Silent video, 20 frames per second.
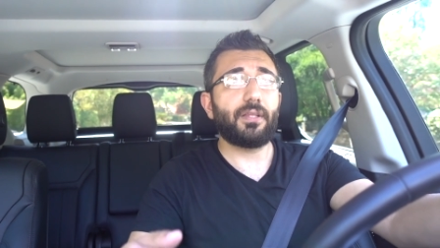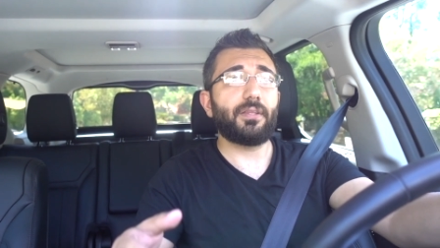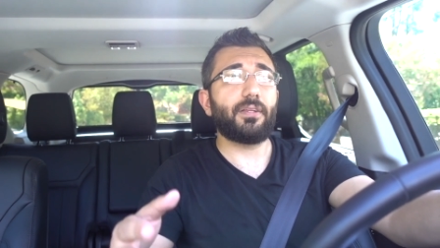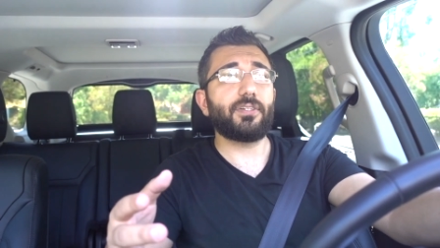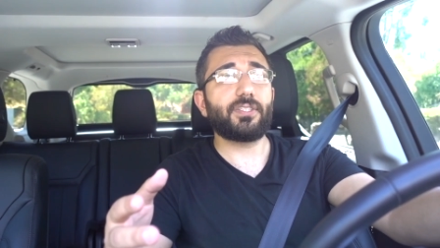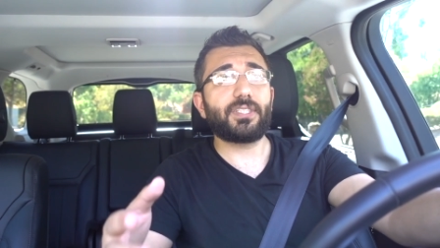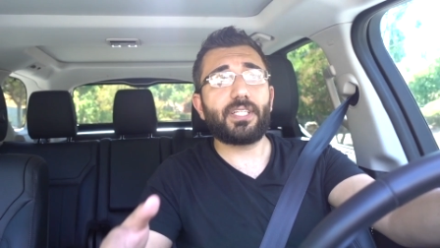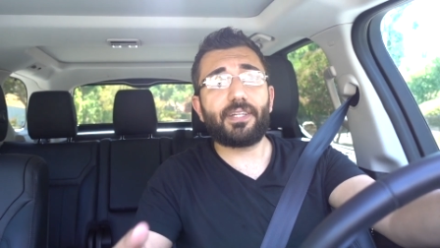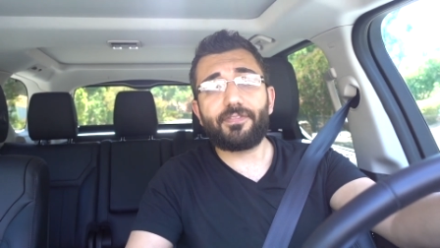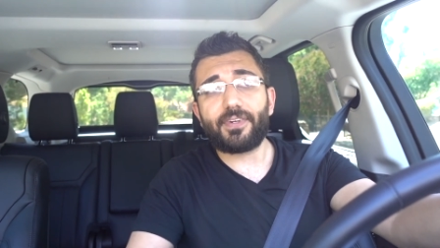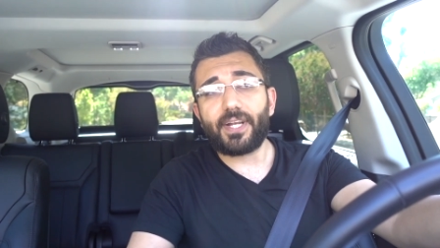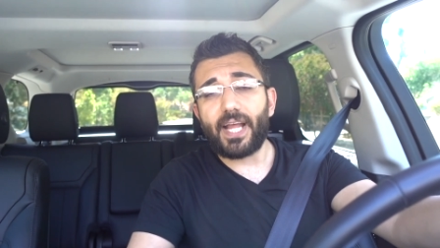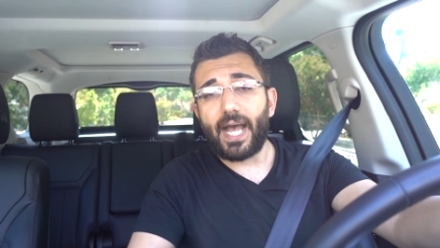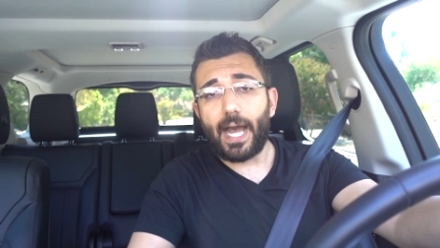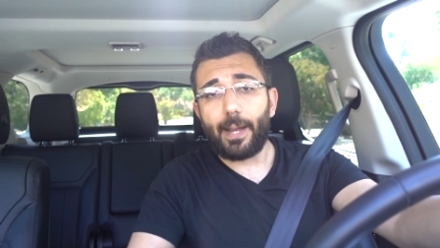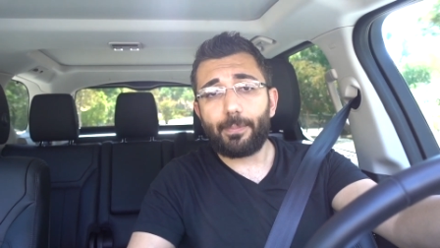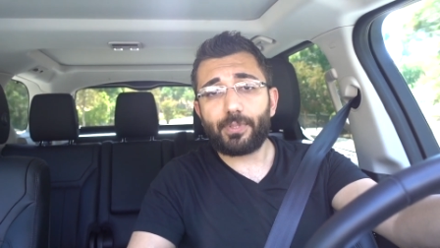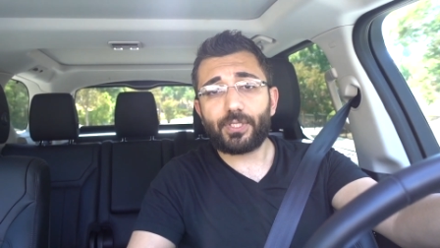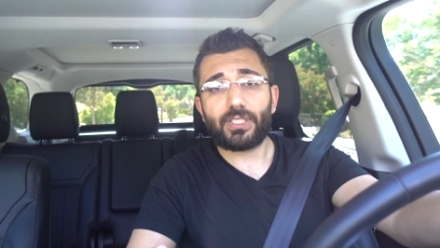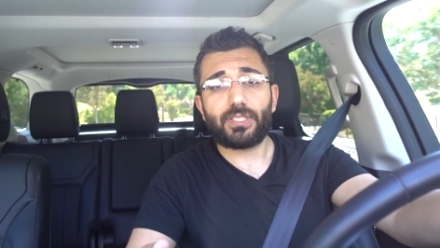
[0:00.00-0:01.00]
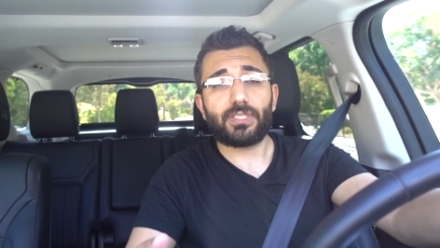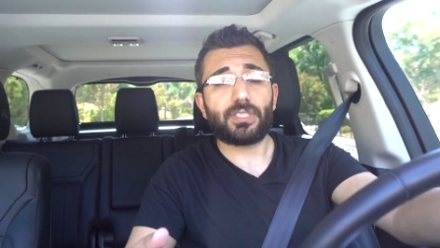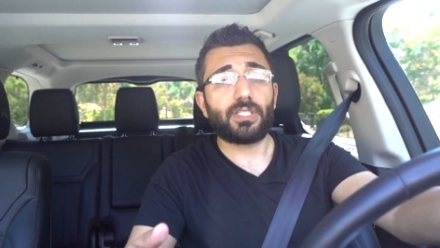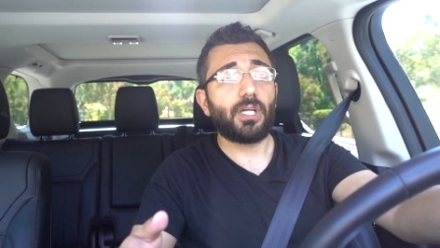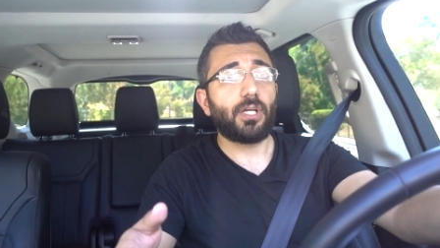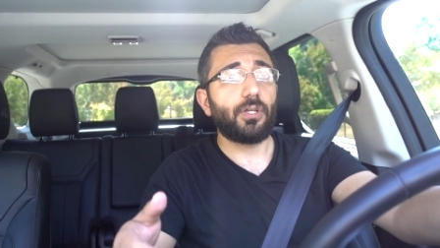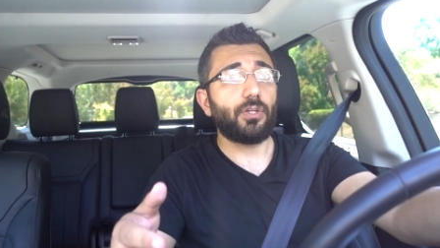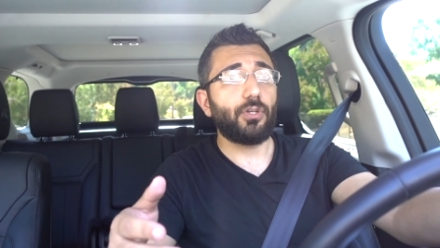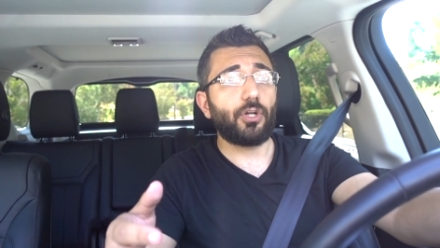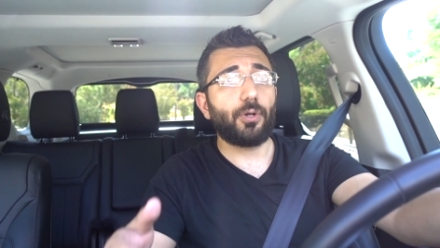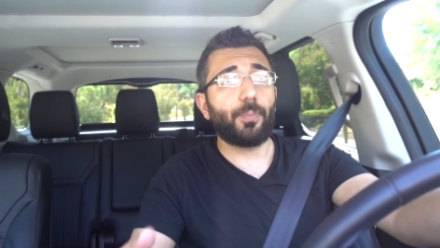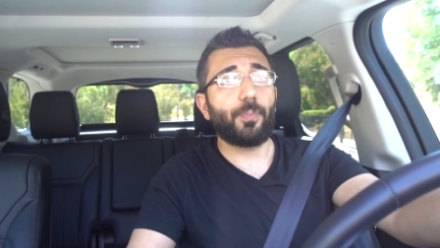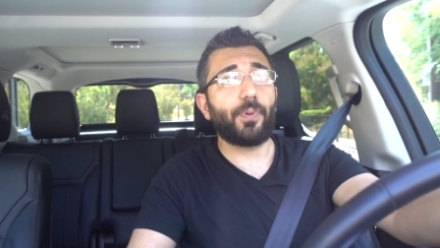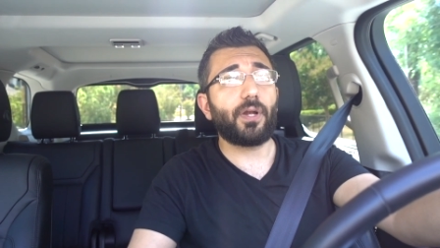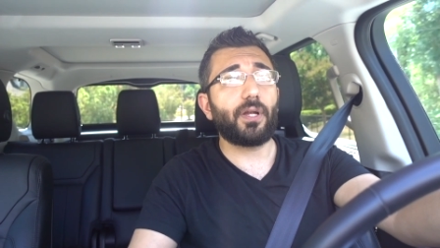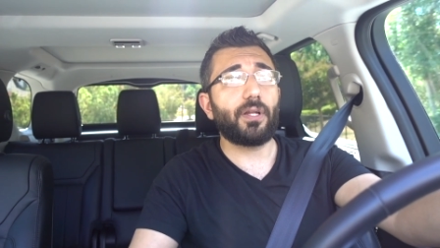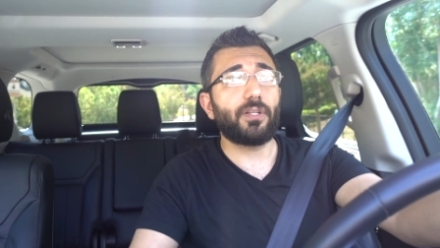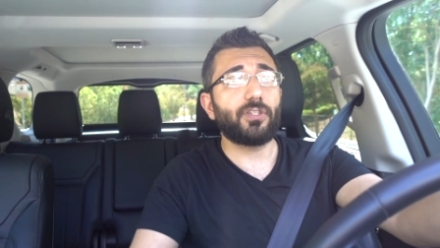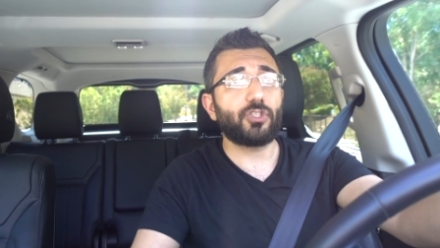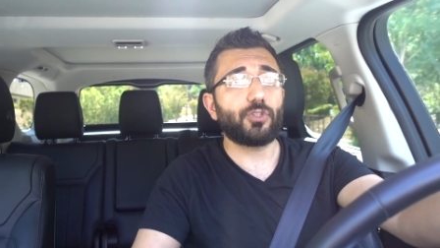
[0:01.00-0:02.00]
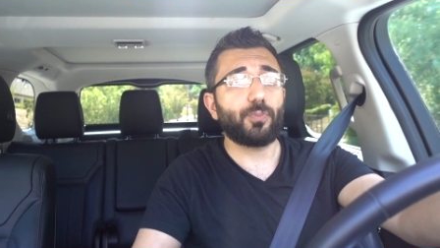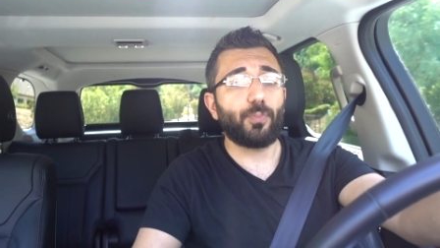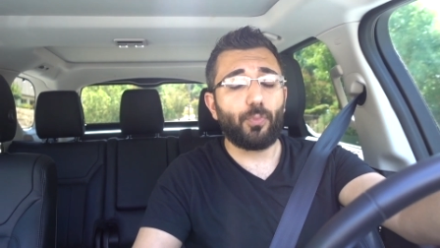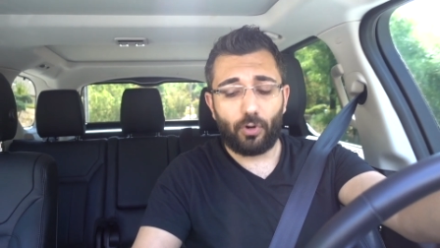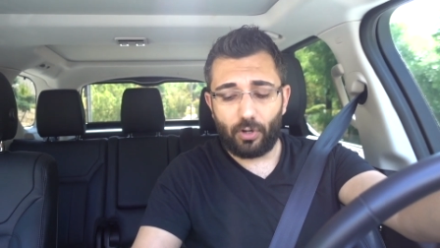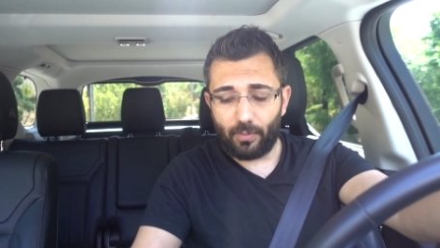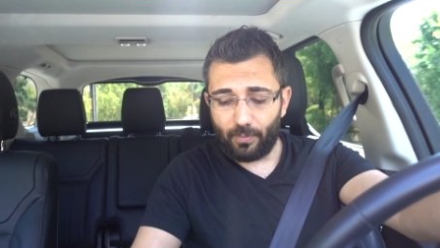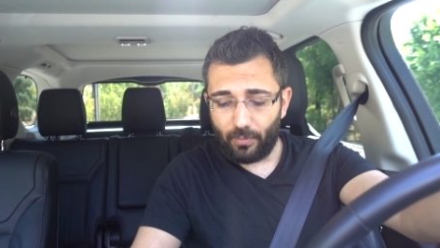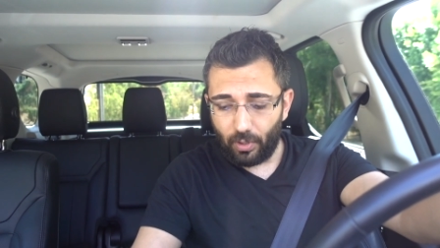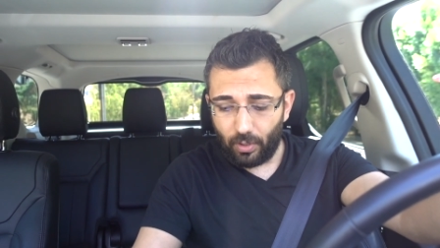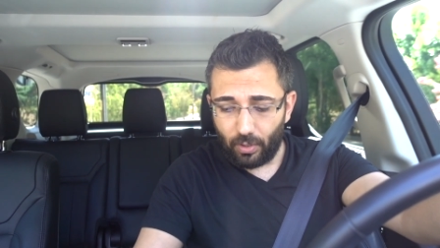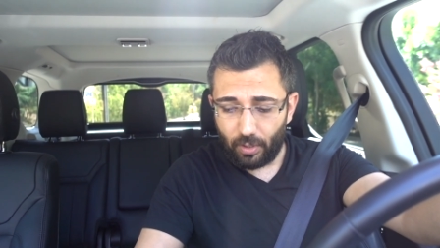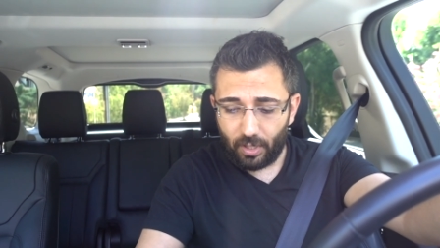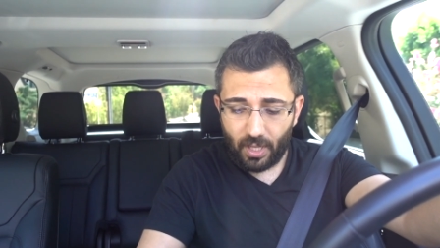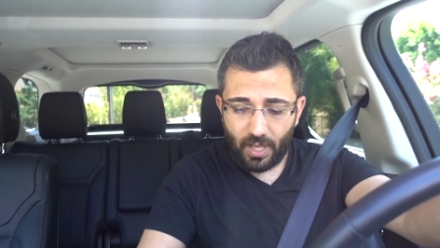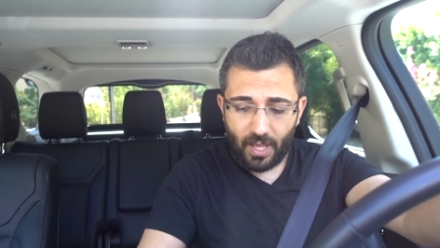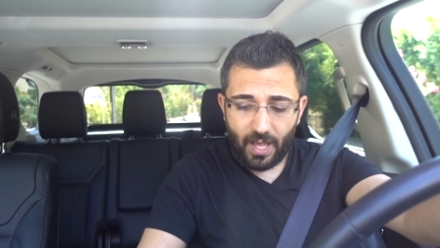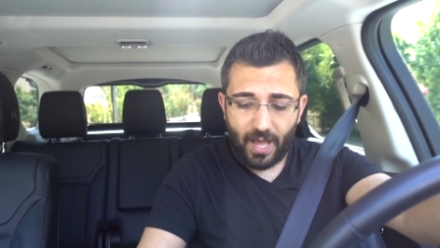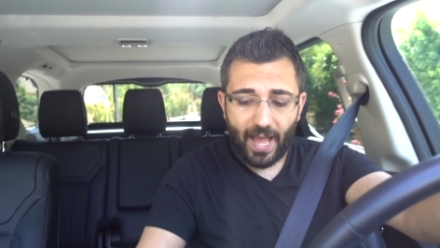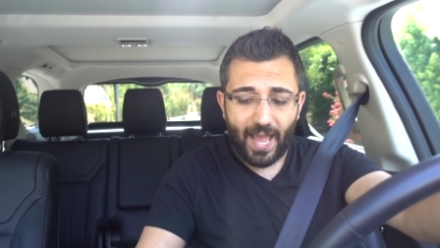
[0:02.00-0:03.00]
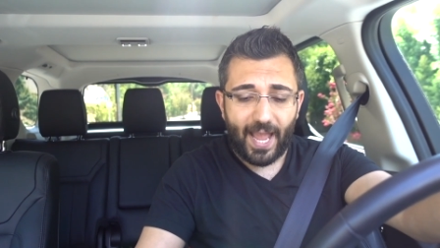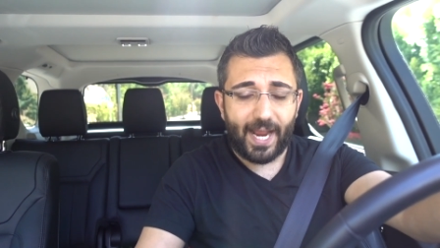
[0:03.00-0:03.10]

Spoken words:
There's different options. You could put it in sport mode.